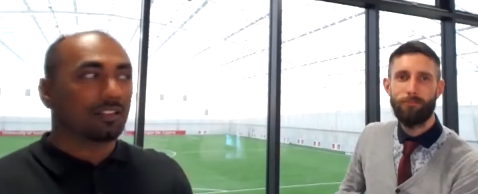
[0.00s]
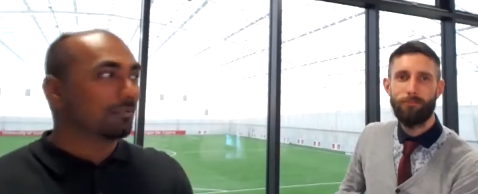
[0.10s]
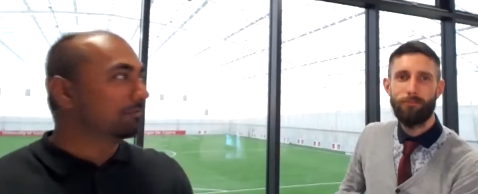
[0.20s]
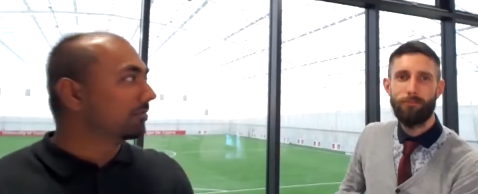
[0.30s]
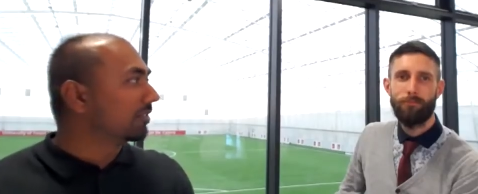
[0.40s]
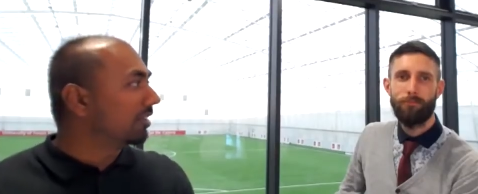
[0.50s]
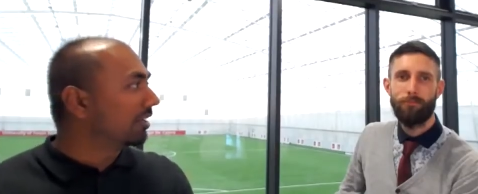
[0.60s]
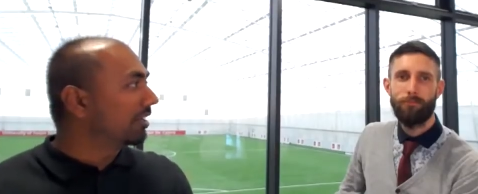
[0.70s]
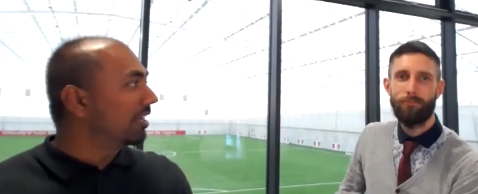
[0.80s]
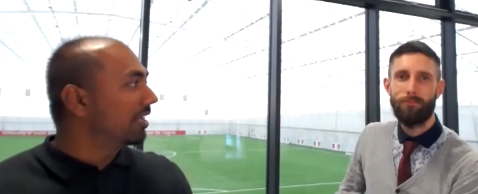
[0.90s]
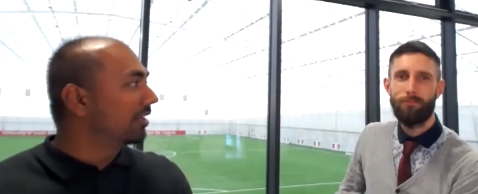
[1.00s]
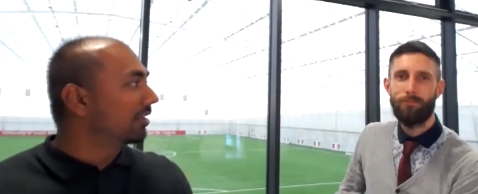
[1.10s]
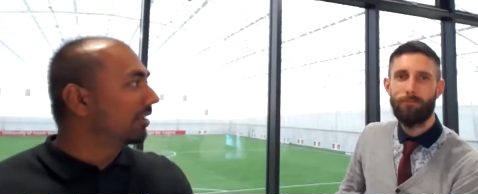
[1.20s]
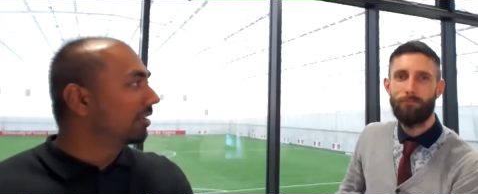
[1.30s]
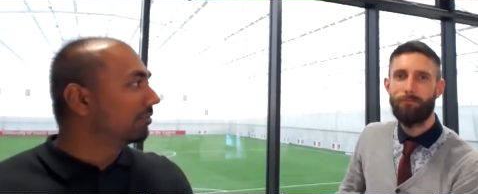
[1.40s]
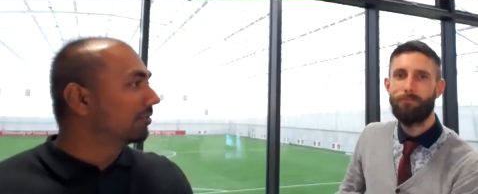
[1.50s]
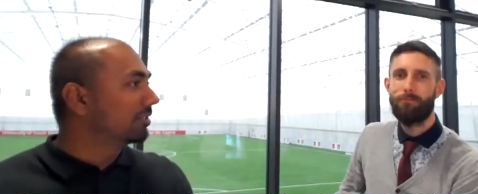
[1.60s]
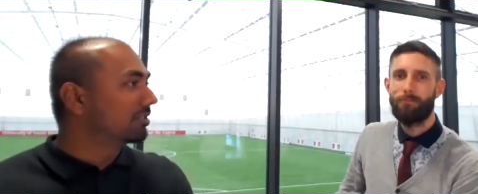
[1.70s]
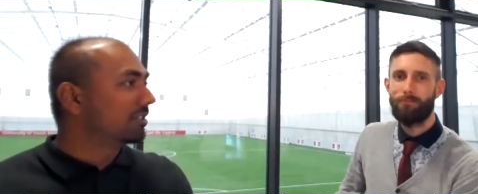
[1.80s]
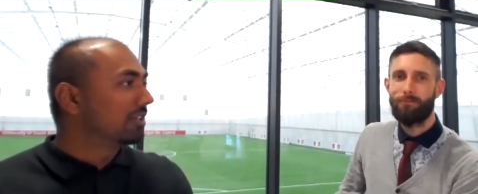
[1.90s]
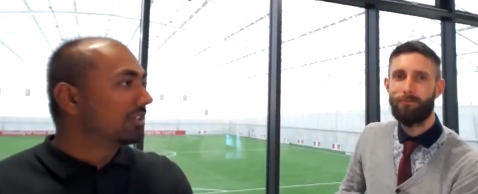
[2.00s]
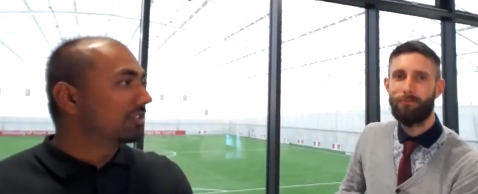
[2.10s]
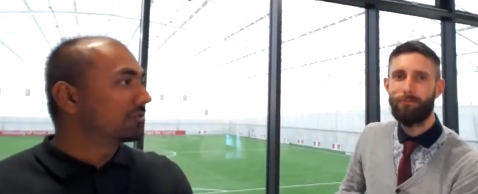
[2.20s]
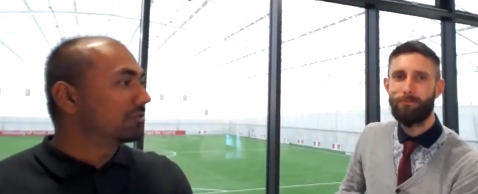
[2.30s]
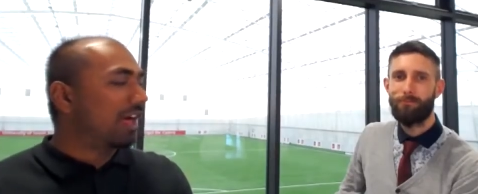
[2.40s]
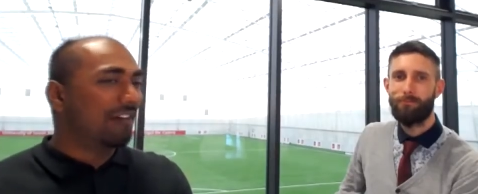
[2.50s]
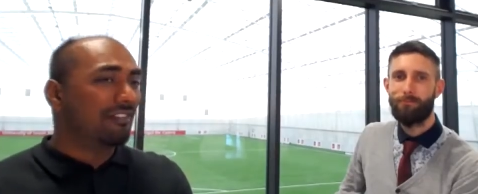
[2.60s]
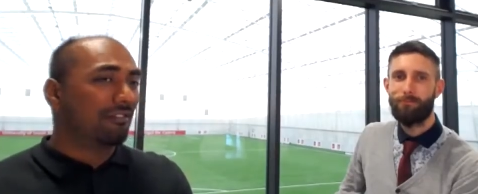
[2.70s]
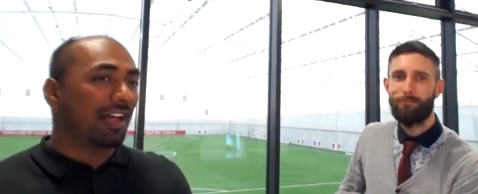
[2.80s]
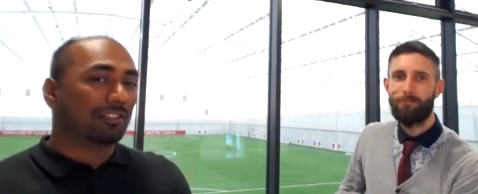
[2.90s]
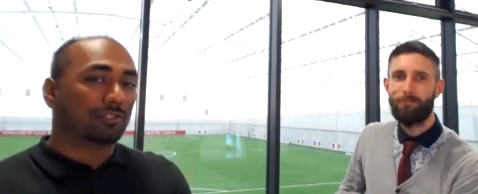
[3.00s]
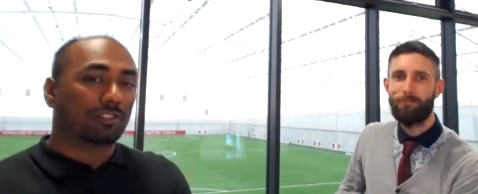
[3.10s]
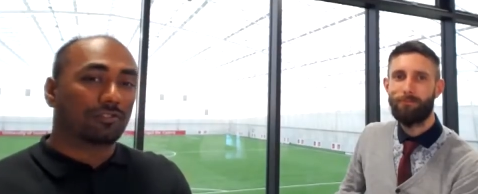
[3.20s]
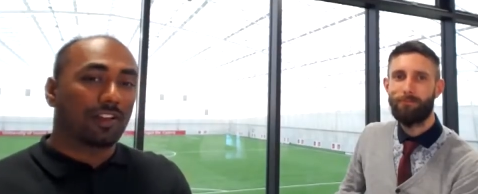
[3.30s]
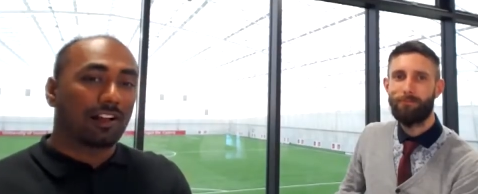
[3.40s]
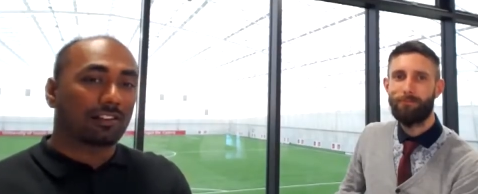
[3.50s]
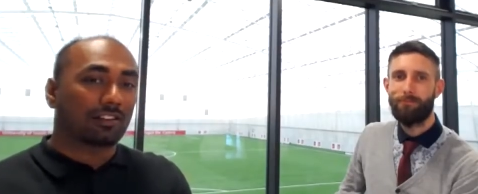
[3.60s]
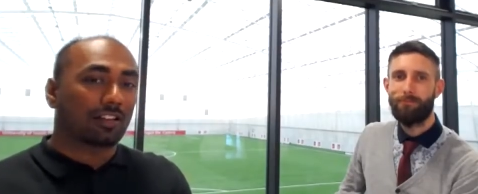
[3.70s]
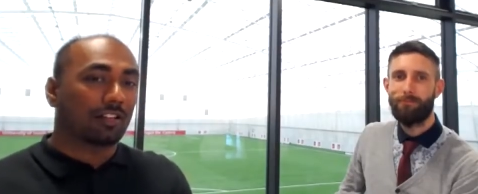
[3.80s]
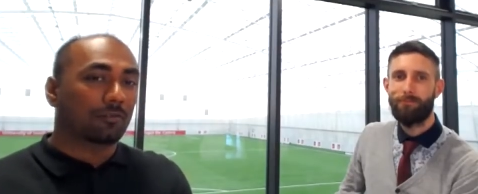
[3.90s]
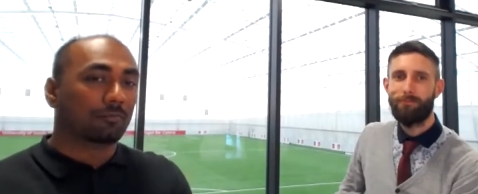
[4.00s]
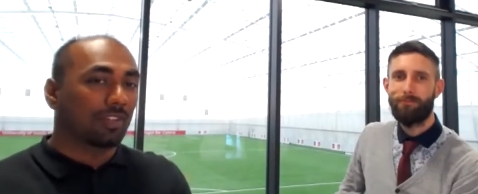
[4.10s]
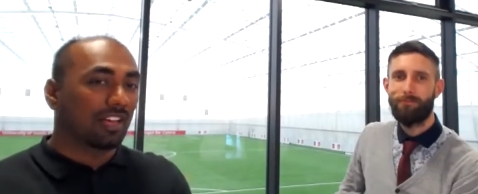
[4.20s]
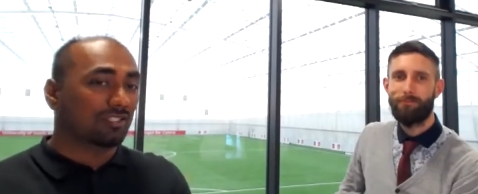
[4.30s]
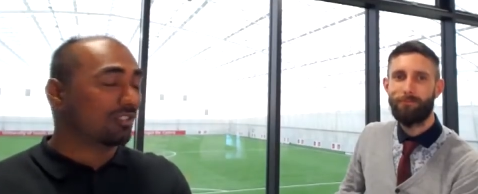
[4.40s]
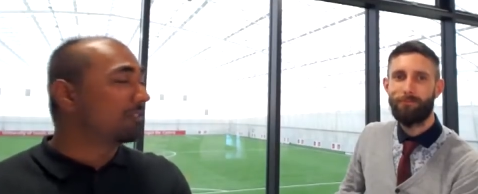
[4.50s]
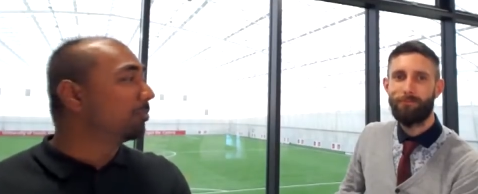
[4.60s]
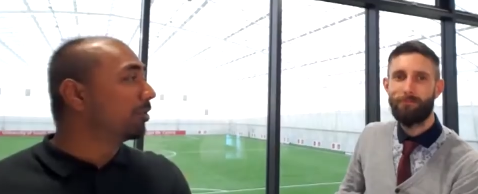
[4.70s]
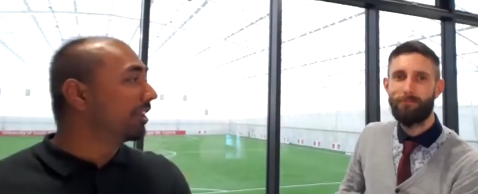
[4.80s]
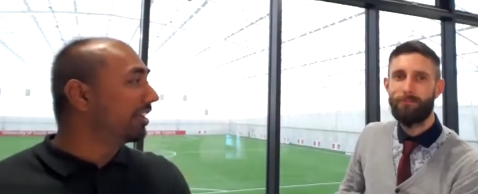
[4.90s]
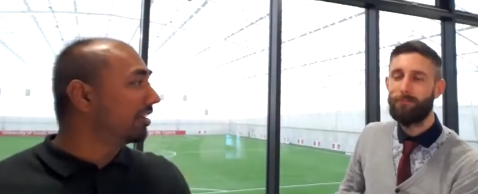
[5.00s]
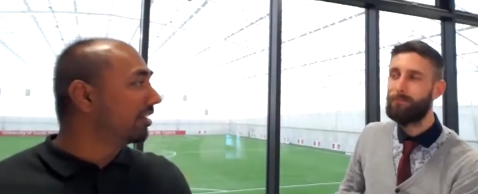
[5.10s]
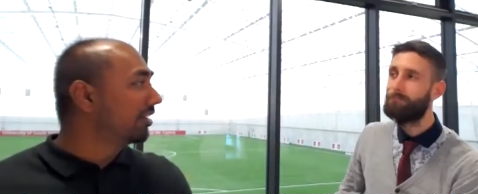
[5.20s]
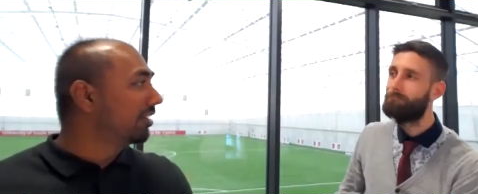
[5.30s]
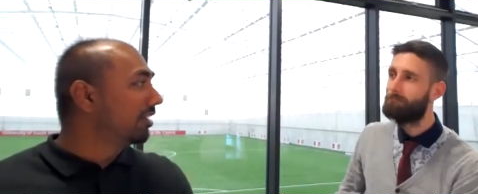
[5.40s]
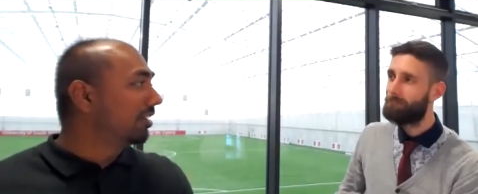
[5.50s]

Speaker 1: Um, and yeah, um, this, this, I've never actually felt um, any sort of bullying,